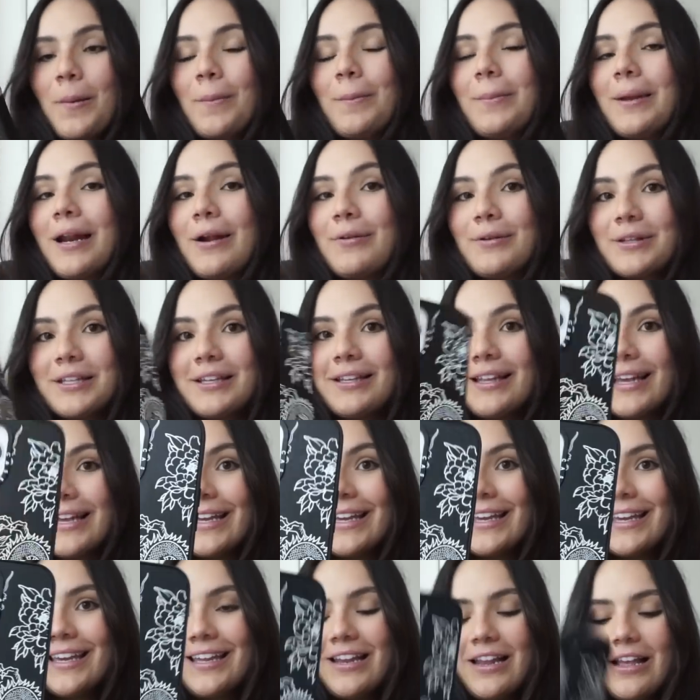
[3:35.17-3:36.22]
but I really
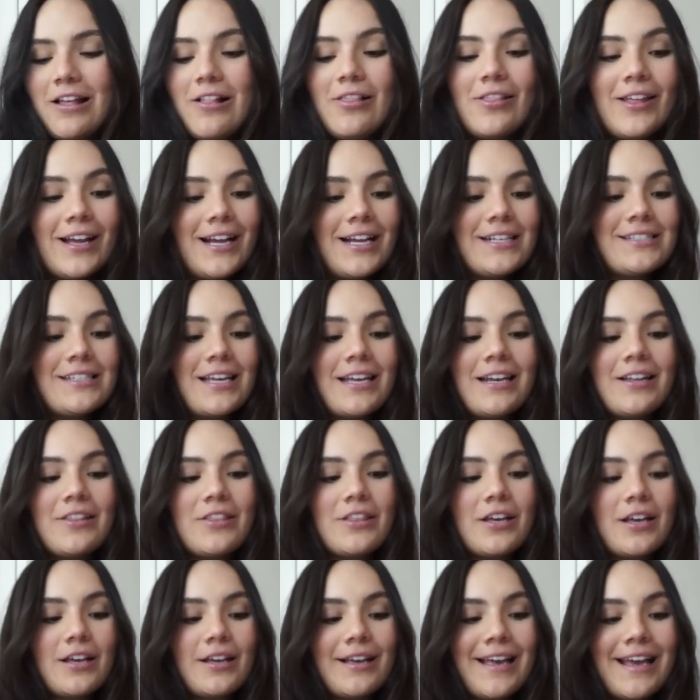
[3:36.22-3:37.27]
like it. Like I said,
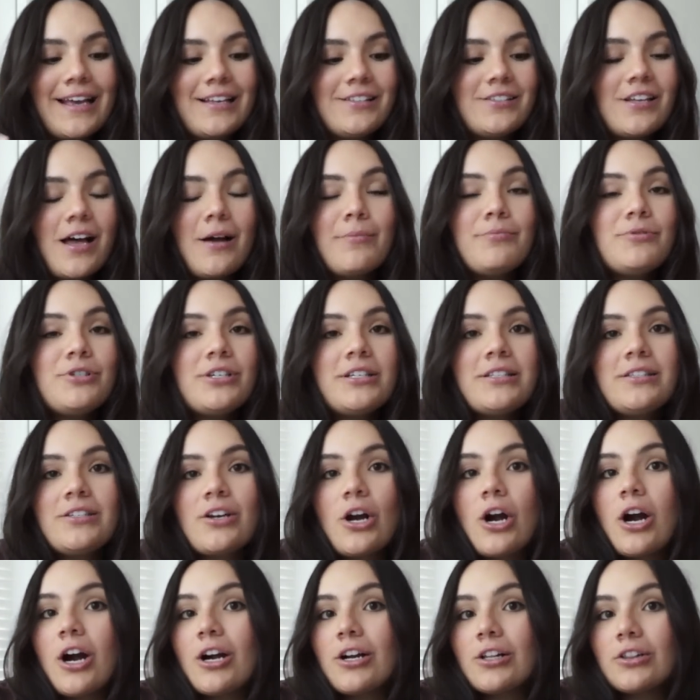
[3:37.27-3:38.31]
the case options
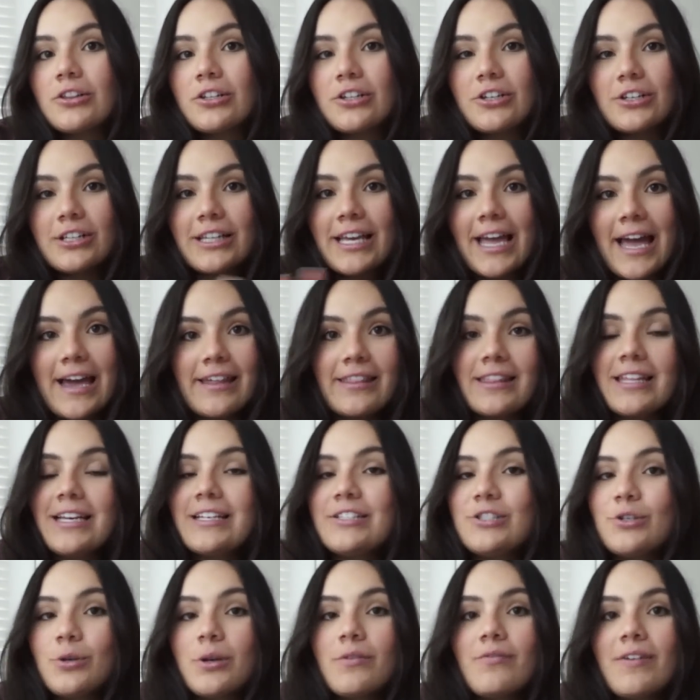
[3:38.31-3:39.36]
are literally
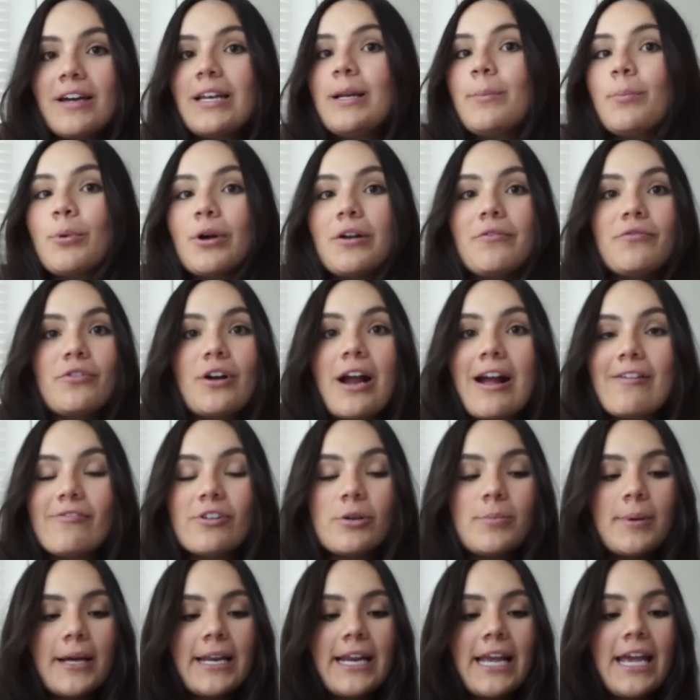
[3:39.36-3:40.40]
endless. You can find a print for
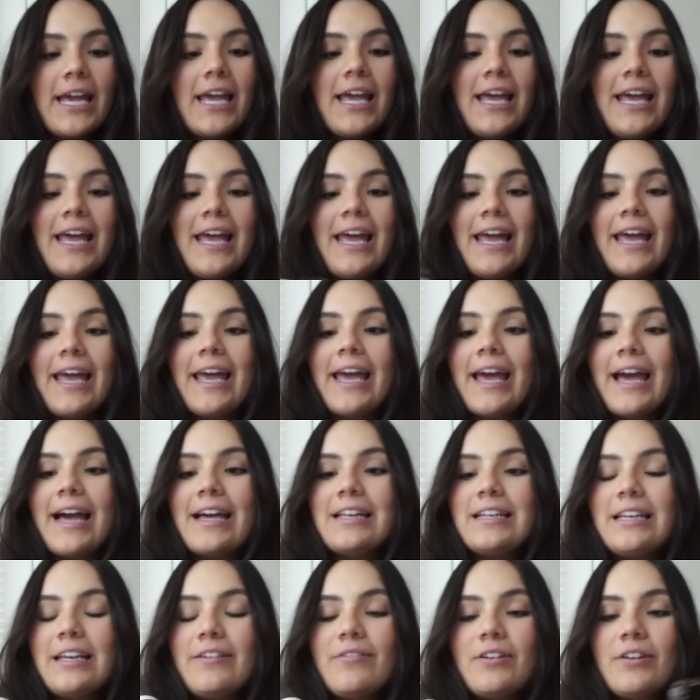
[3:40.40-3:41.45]
everybody.
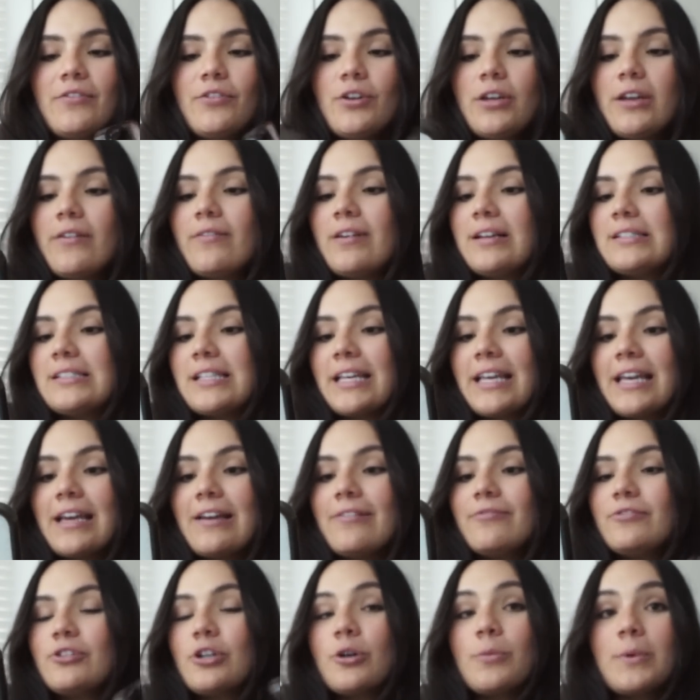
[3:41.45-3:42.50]
And even if you give it as a
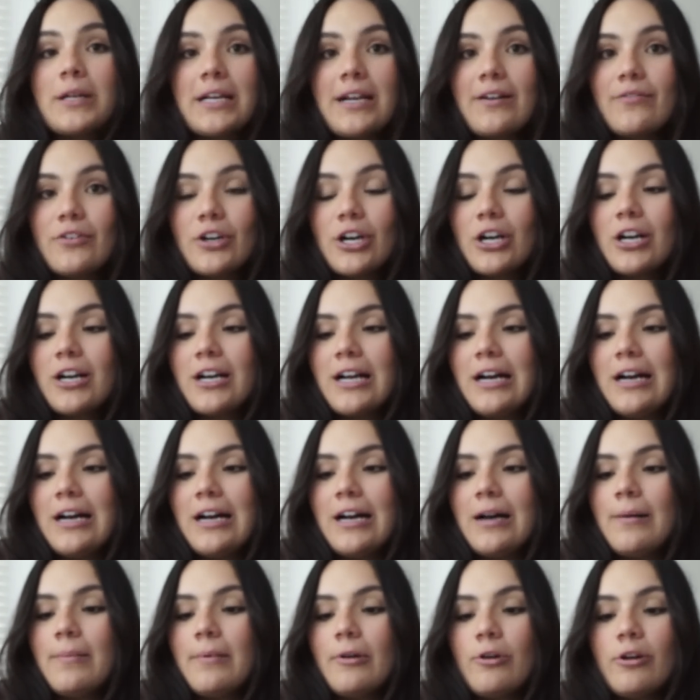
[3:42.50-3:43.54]
gift or whatever,
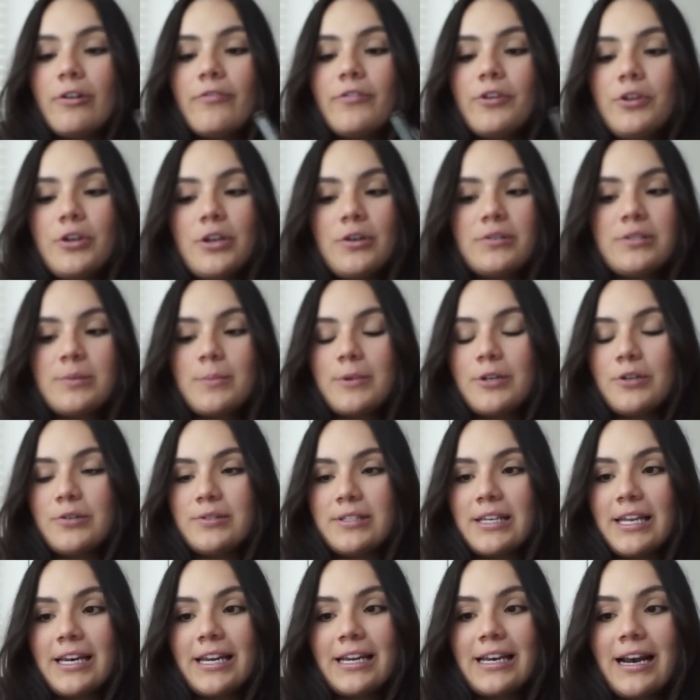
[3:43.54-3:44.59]
um, or if you know someone
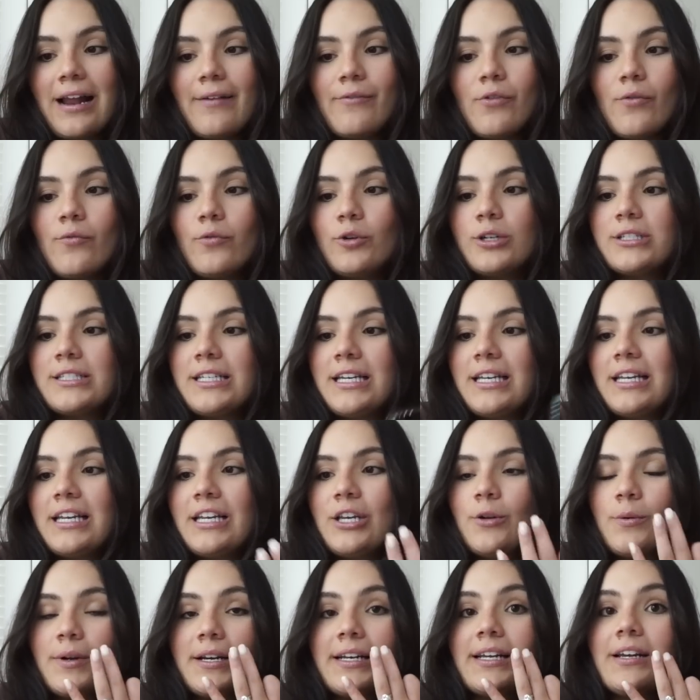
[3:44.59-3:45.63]
who's getting an iPhone 14
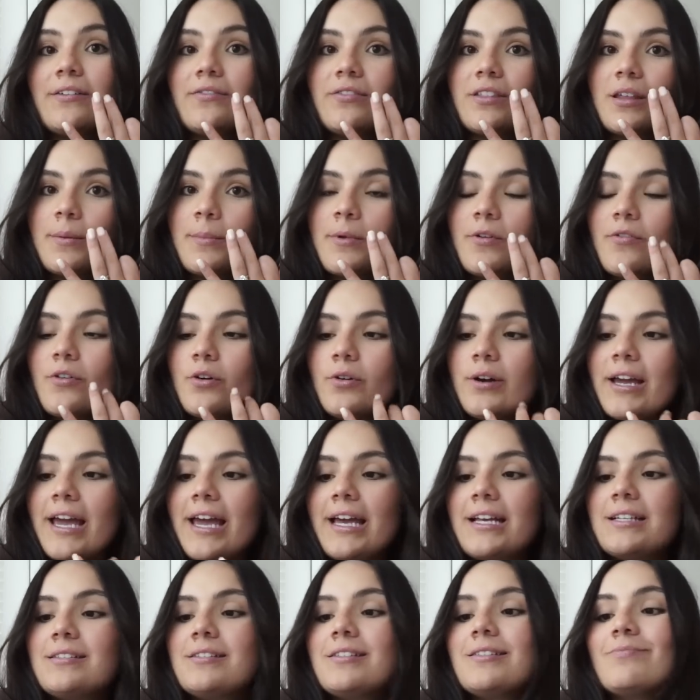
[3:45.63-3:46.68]
and you want to gift them a phone
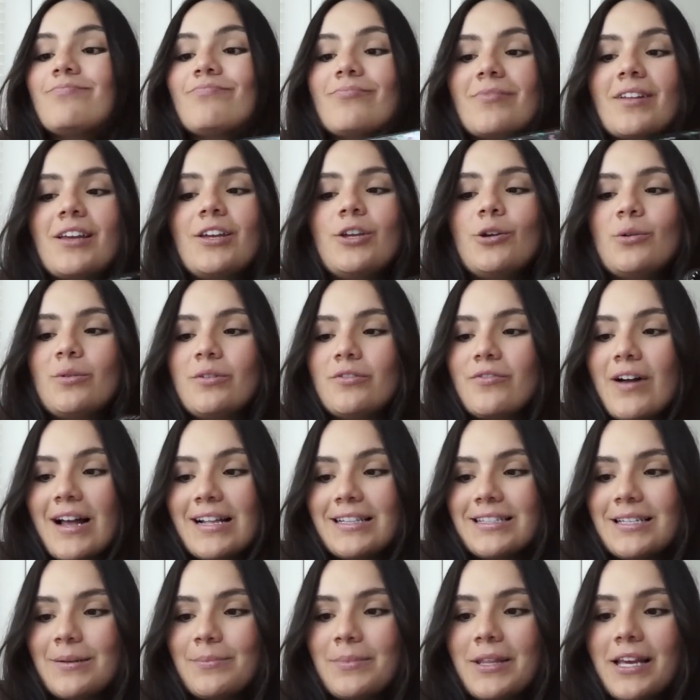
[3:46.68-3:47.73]
case, you will
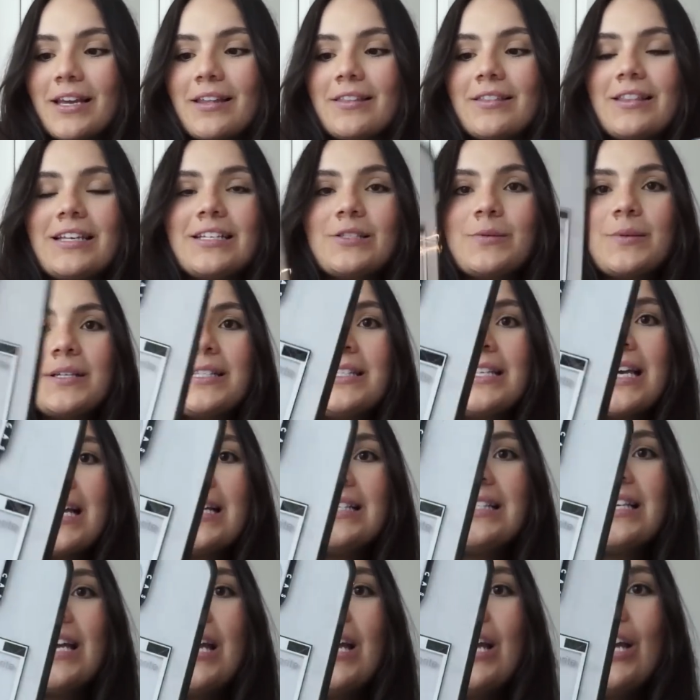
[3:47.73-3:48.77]
find something. This one
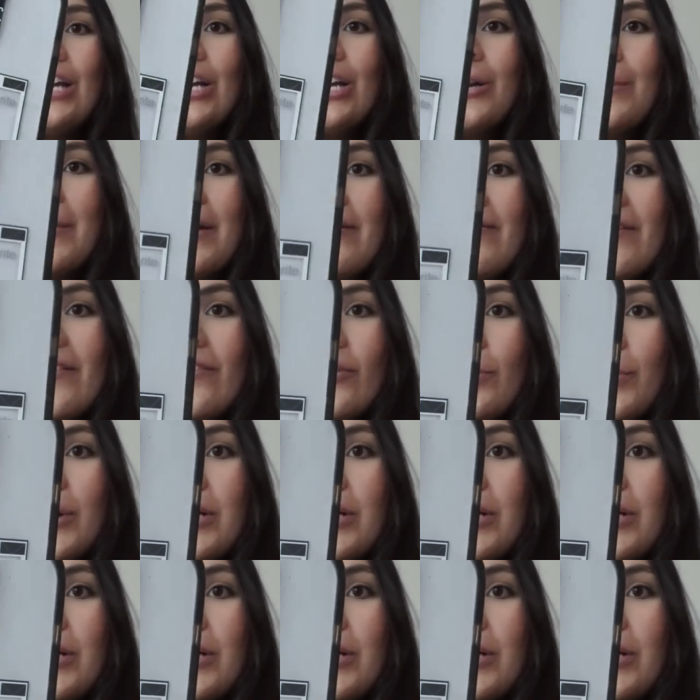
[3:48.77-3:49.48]
says, you're my favorite